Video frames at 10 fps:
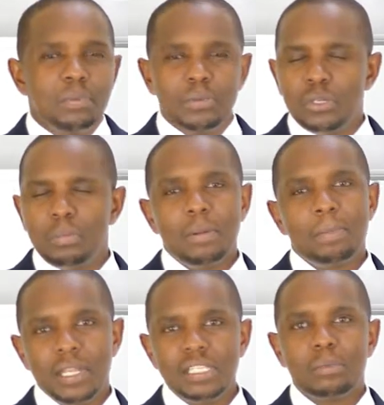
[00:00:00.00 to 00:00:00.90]
should be
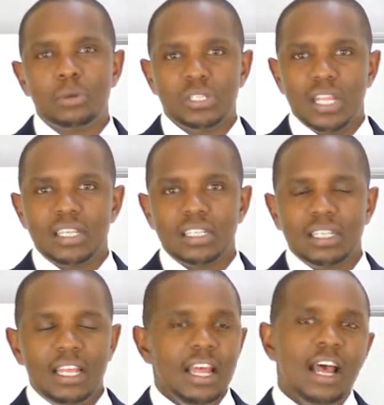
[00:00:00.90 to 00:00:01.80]
principle centered,
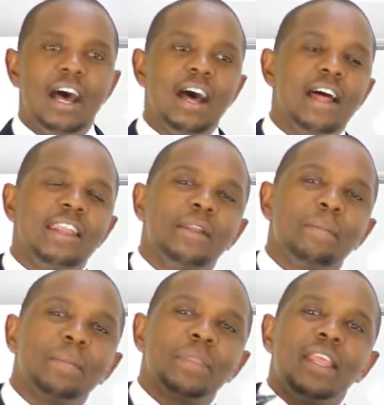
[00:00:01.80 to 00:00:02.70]
and
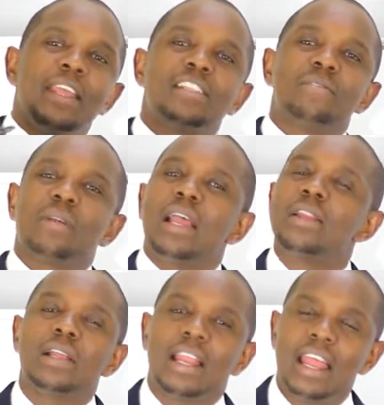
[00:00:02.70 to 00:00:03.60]
it
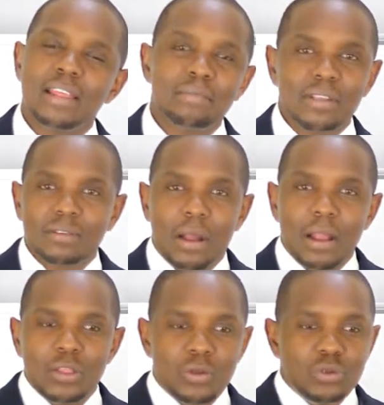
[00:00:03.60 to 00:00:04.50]
can either be
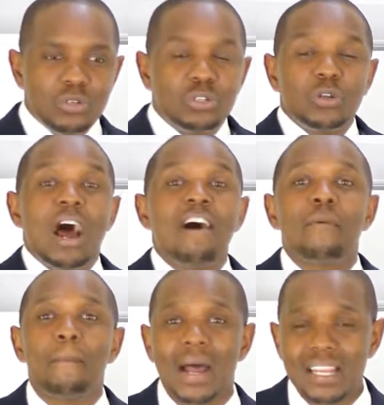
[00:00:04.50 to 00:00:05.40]
you should have a
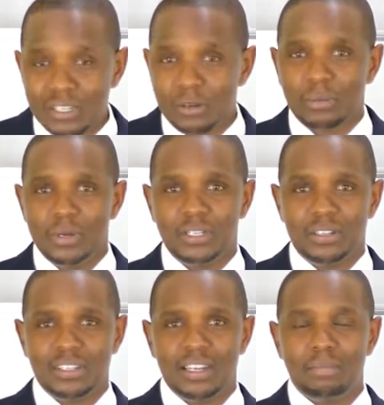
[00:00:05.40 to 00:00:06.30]
personal mission
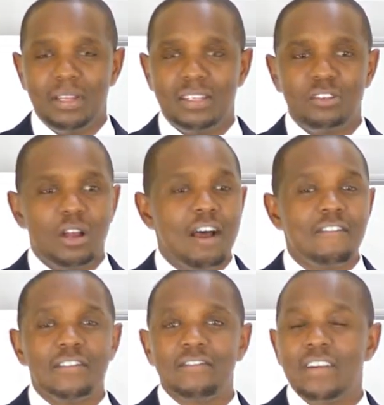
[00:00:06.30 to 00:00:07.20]
statement, you
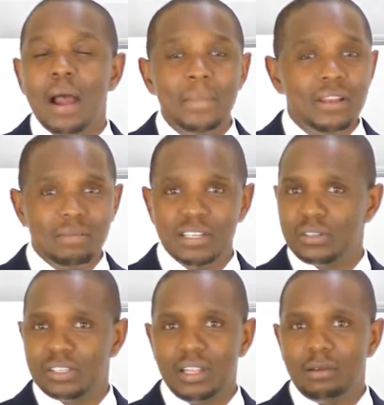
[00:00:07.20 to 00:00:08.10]
have a family
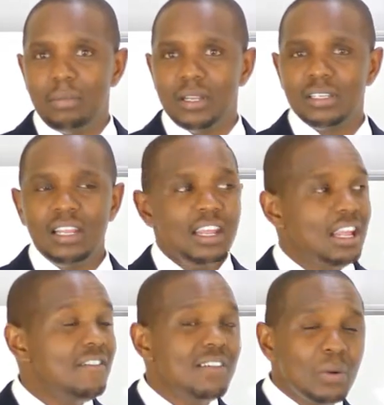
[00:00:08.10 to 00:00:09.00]
mission statement,
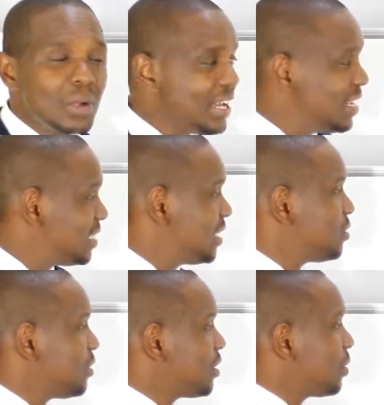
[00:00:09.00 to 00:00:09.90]
even
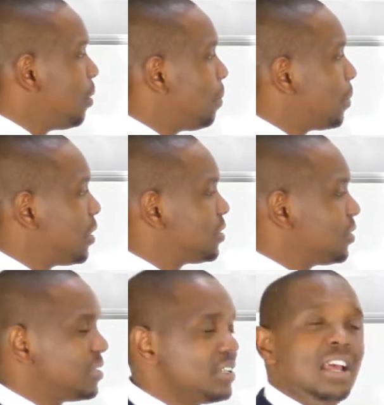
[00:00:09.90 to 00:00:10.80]
organizations and
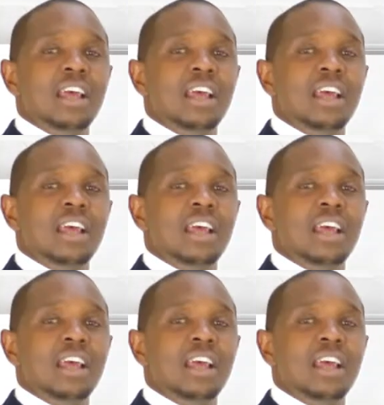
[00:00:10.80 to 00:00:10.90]
corporations